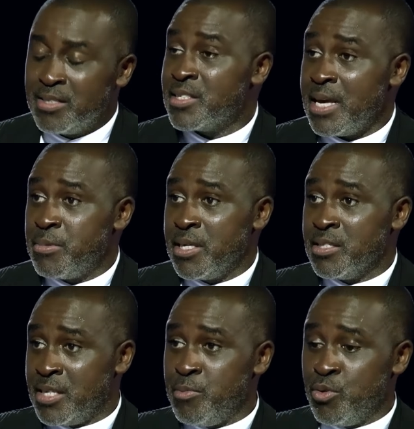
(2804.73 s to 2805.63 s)
It's the same
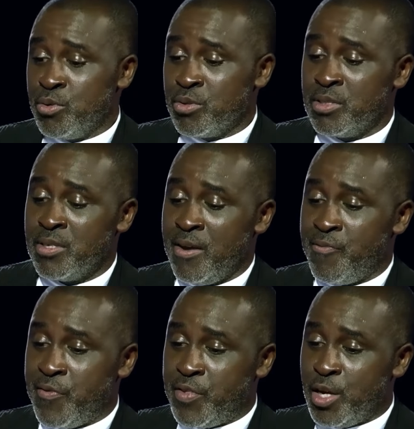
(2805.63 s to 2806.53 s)
thing, same rules,
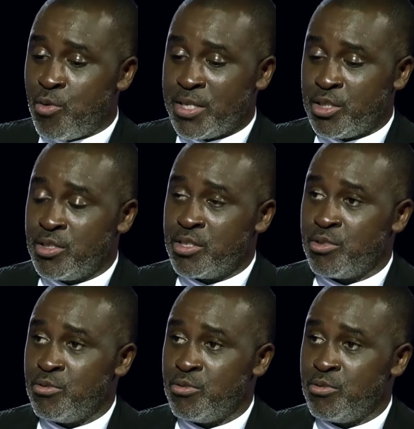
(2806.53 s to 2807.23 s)
15 questions.